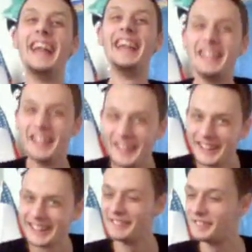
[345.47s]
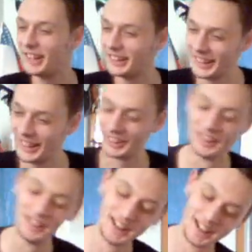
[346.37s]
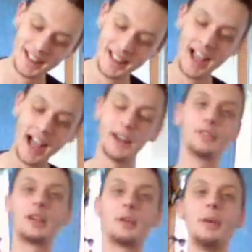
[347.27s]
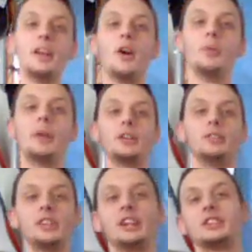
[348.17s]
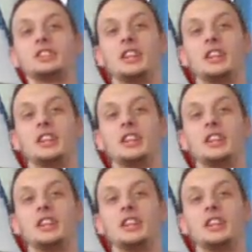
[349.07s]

You hook that back together. I don't recommend it on Medal of Honor